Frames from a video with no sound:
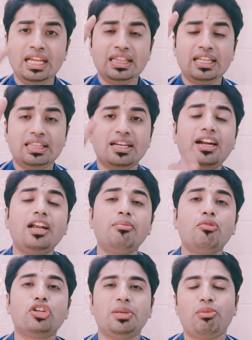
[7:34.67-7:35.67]
The third
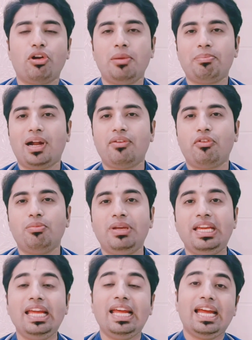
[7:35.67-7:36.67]
most important part would
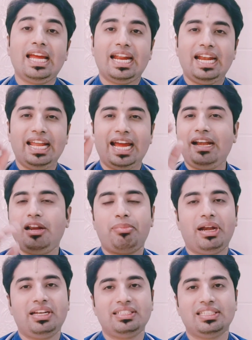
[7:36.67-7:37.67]
be dietary
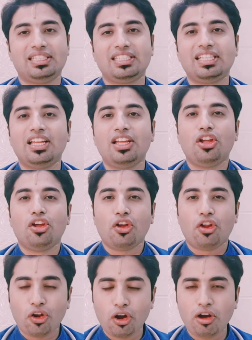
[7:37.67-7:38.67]
practices.
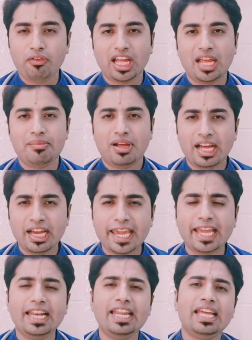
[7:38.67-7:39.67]
A lot of time
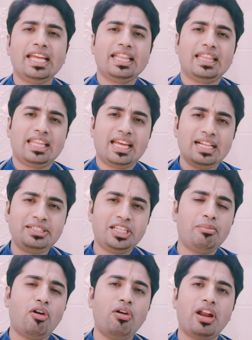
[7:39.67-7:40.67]
again culture
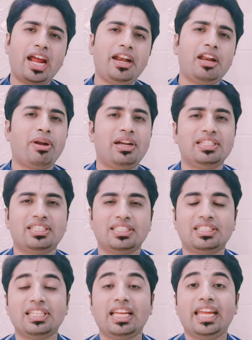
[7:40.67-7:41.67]
bound dietary
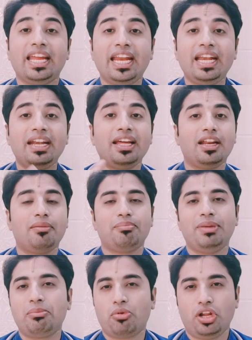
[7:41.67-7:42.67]
practices hinder
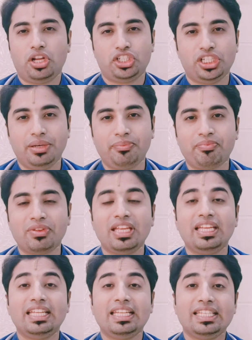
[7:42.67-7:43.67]
milk production.
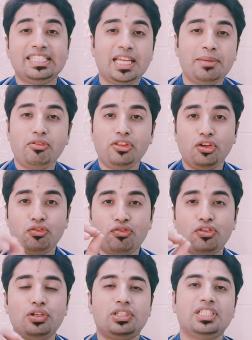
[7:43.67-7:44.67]
Some of the
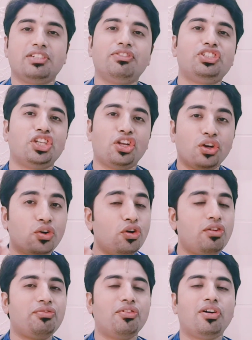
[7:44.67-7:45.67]
foods which are
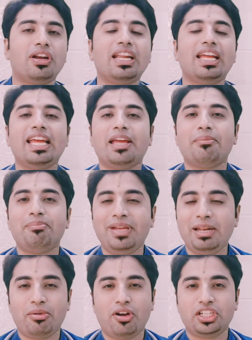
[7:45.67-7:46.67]
good for
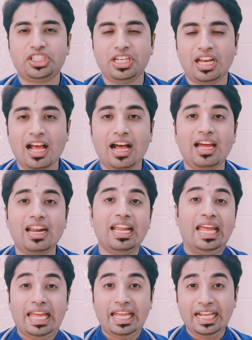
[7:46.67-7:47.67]
milk production are
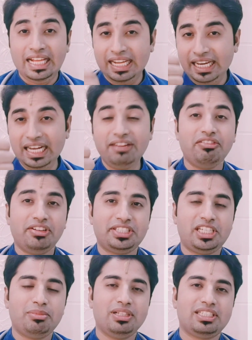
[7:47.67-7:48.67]
green leafy
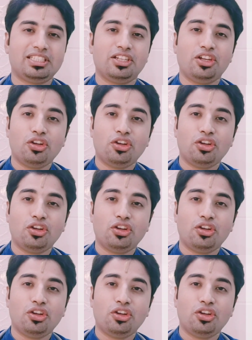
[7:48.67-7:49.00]
vegetables.